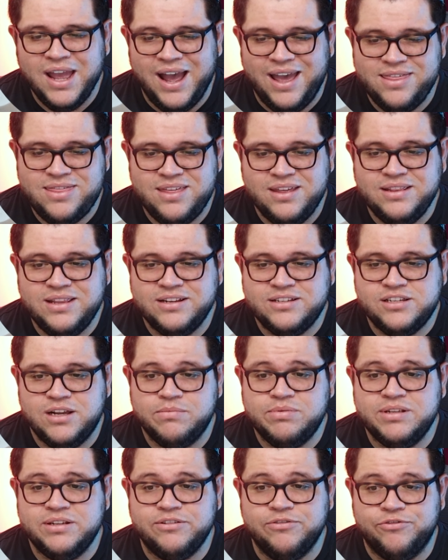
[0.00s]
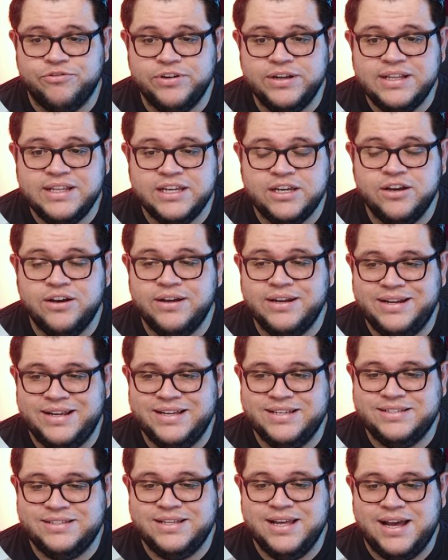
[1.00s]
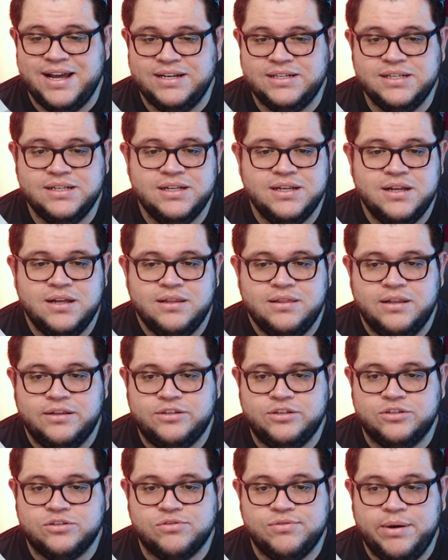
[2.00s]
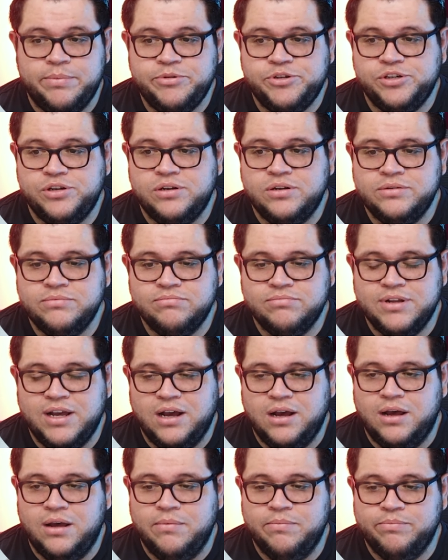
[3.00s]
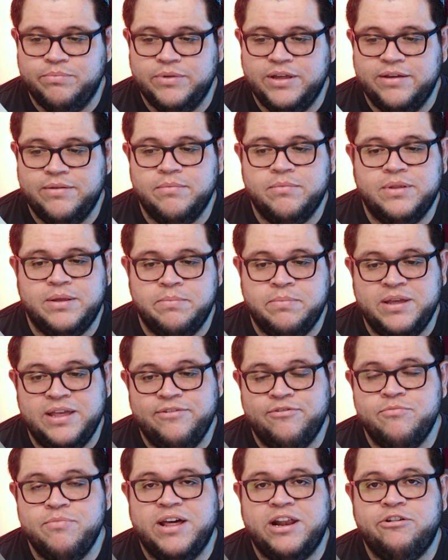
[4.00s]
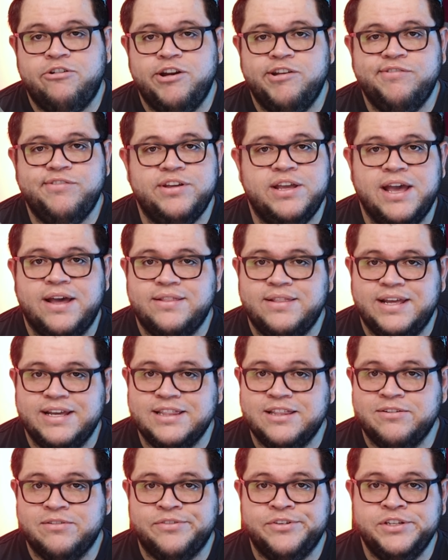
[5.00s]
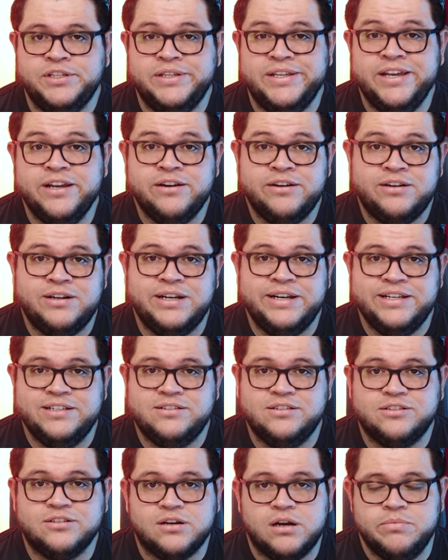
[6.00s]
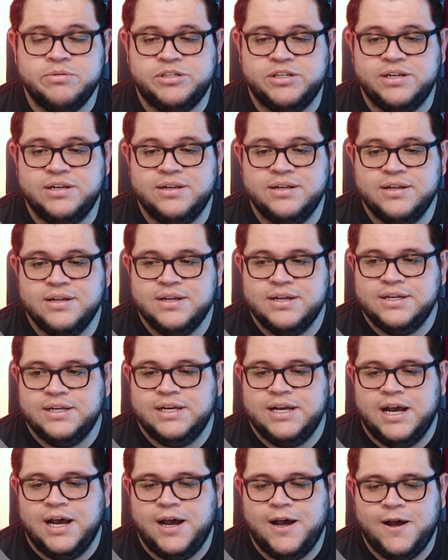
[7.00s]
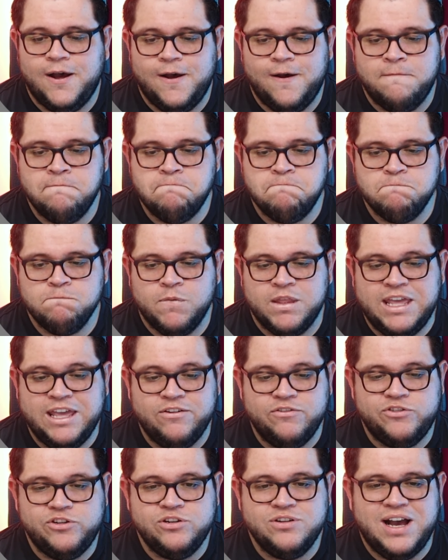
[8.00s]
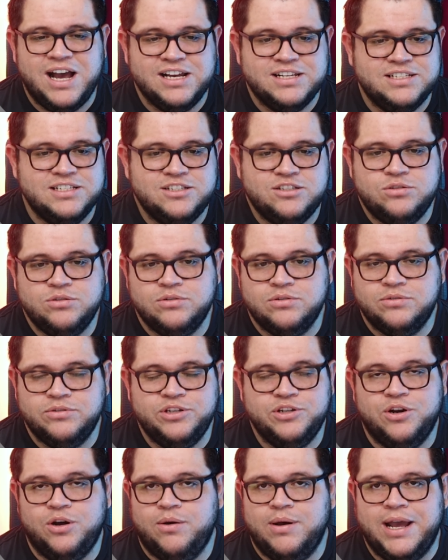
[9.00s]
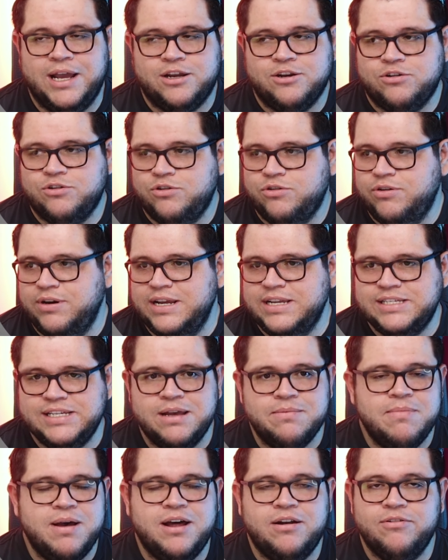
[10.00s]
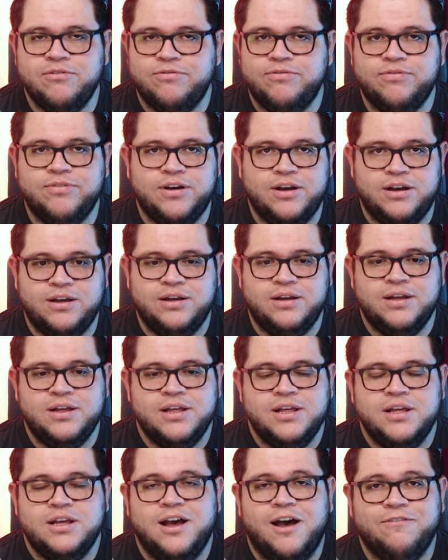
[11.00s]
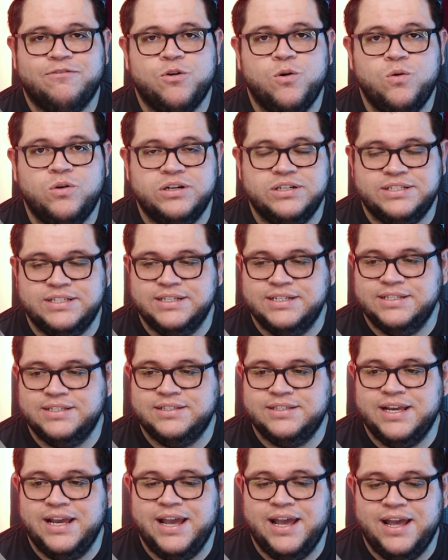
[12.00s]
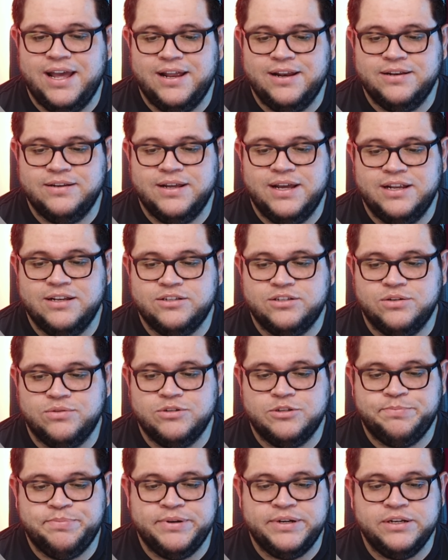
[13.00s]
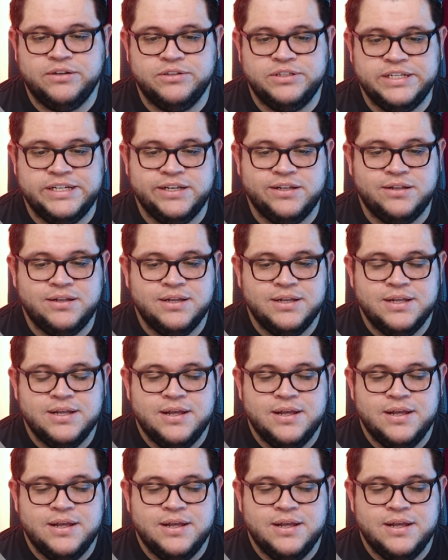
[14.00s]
I think that something really good is that the subscription, like even better if you get like the yearly subscription, gives you access to a crazy amount of courses, and so it's a pretty good deal.